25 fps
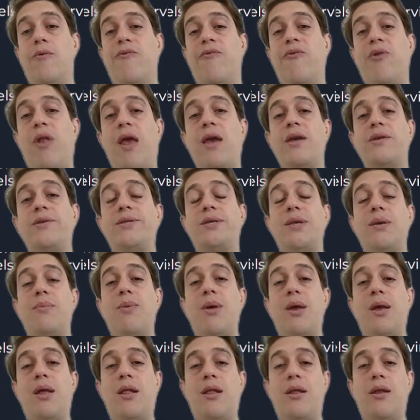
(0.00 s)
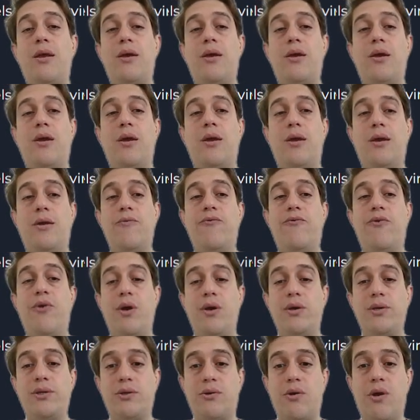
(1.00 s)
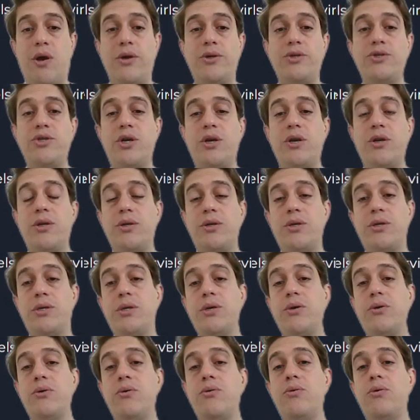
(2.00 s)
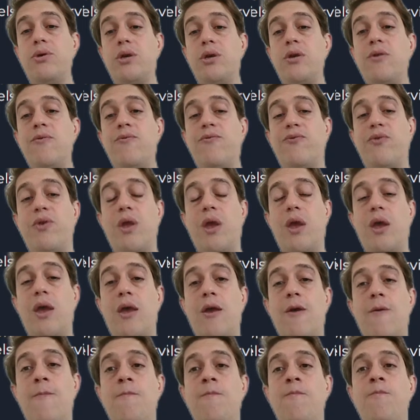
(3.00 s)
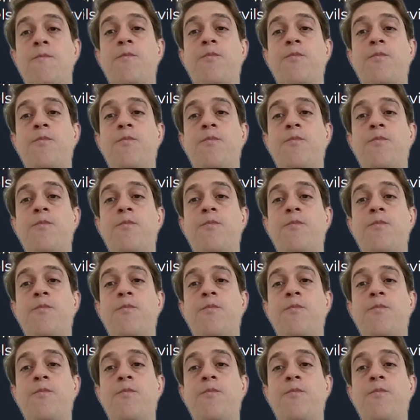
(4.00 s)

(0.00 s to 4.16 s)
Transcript: flexible infrastructure to give the